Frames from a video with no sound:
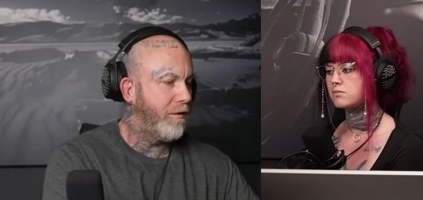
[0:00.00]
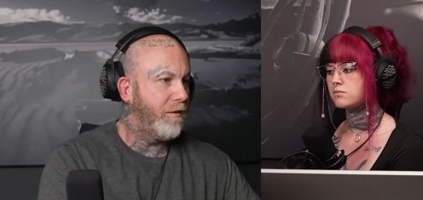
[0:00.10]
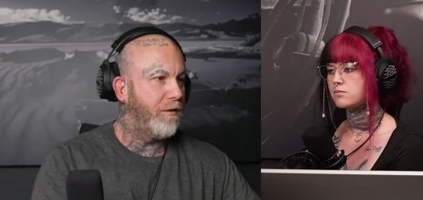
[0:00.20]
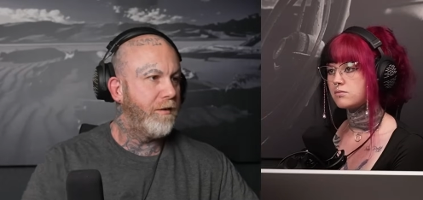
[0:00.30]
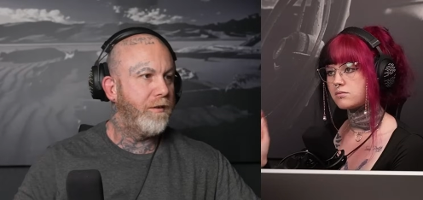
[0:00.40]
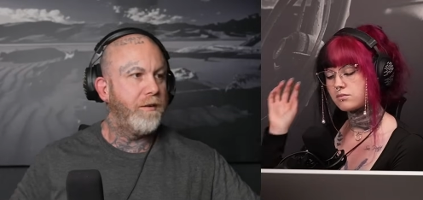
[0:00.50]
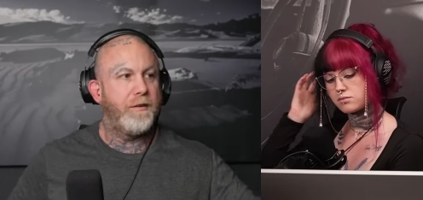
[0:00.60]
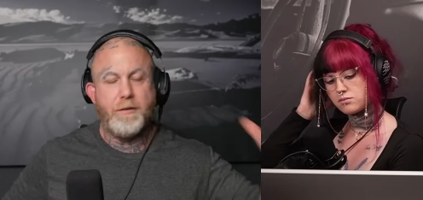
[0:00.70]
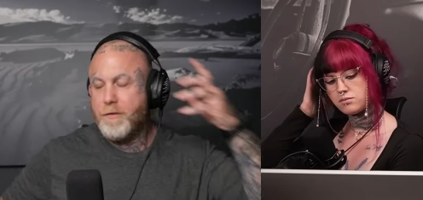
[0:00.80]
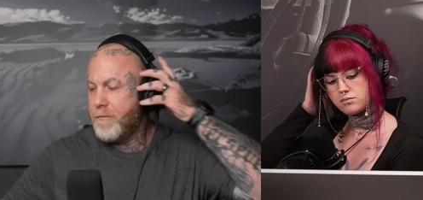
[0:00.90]

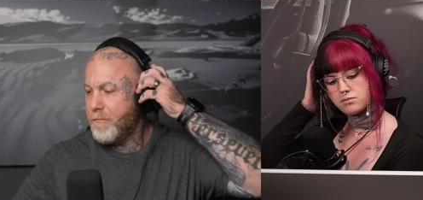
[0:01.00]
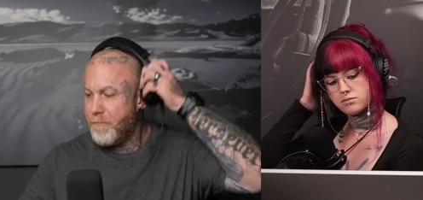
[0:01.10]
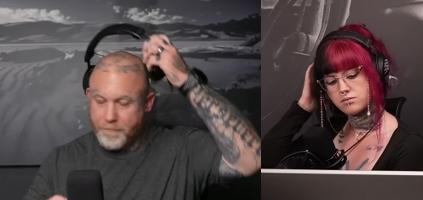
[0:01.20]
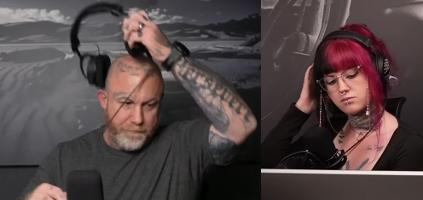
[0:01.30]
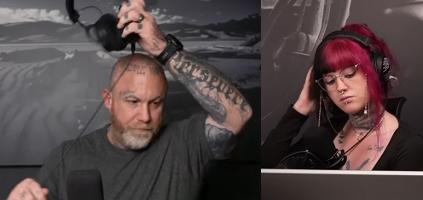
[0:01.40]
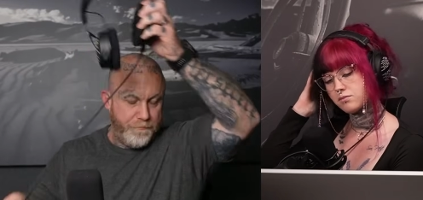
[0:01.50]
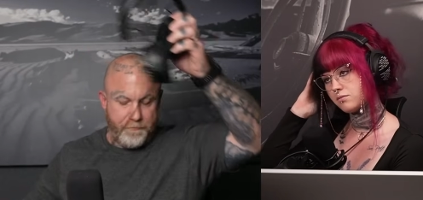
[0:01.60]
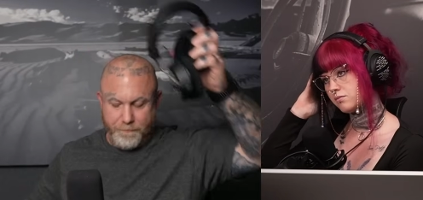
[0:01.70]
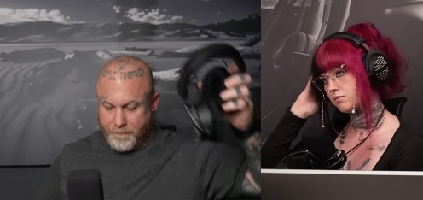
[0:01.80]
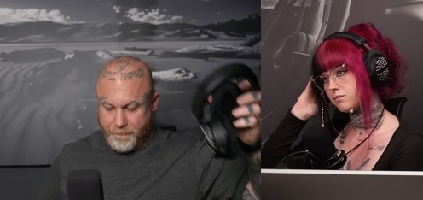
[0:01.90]

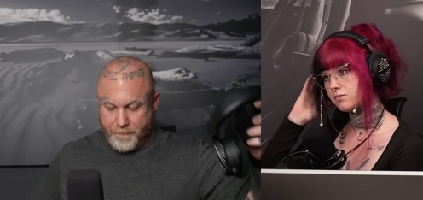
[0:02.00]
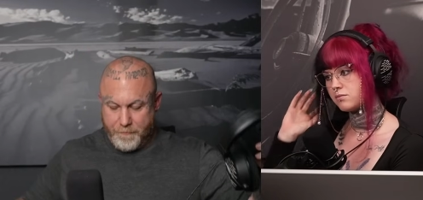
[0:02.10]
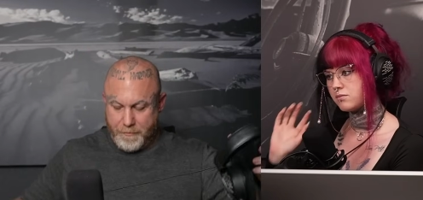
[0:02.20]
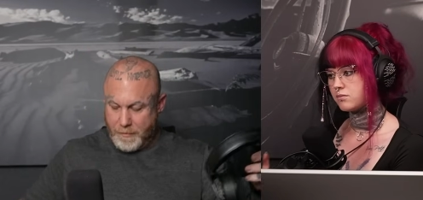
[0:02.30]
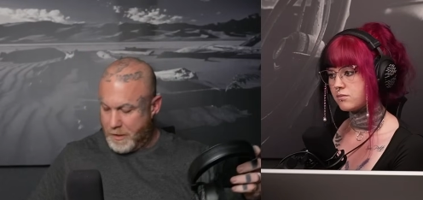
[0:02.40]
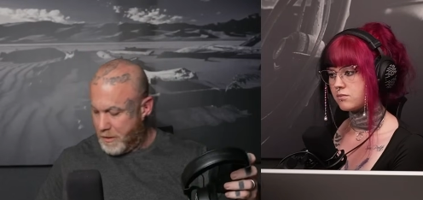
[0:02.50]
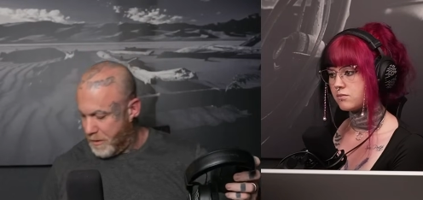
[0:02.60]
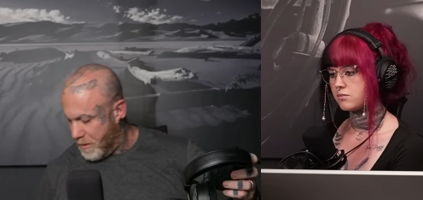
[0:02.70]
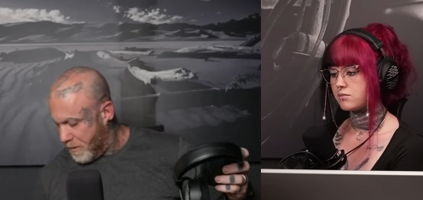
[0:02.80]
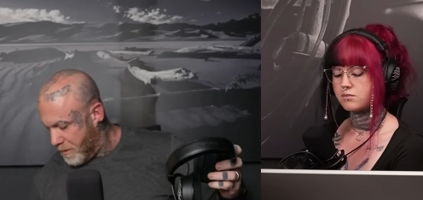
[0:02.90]

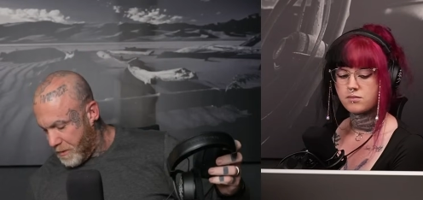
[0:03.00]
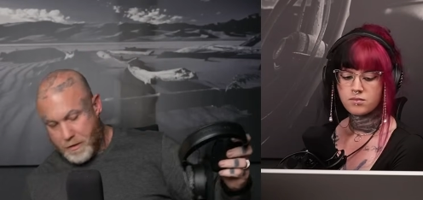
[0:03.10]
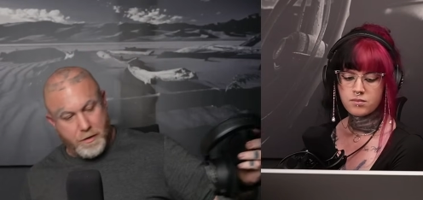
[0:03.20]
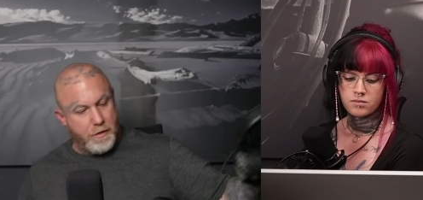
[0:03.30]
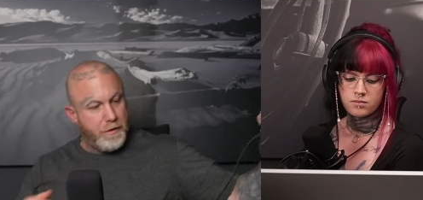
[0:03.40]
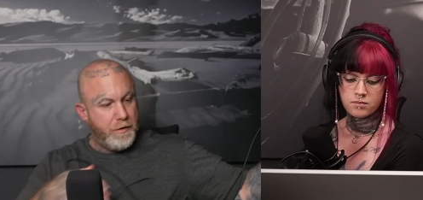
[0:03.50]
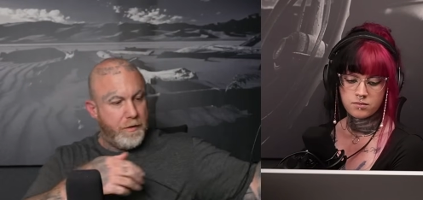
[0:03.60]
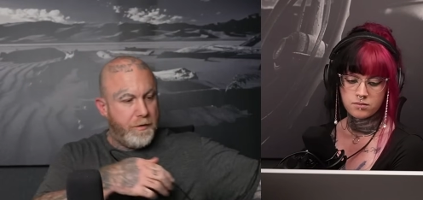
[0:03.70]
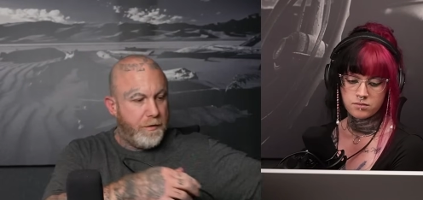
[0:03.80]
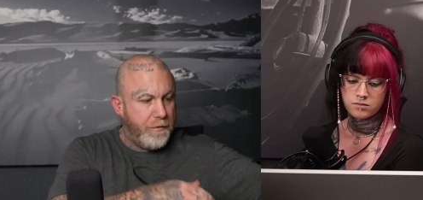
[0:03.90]

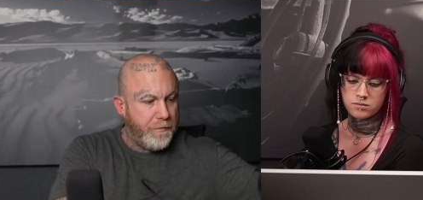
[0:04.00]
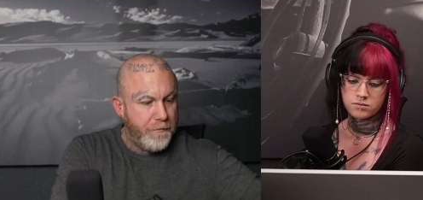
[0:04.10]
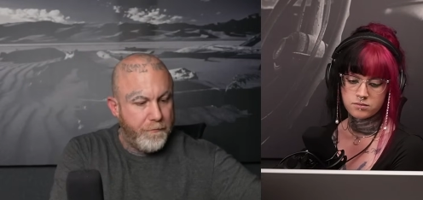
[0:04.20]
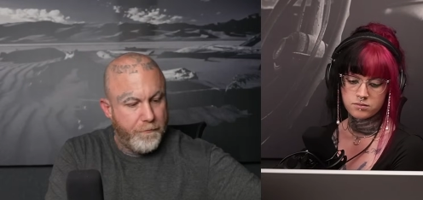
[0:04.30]
Nobody speaks.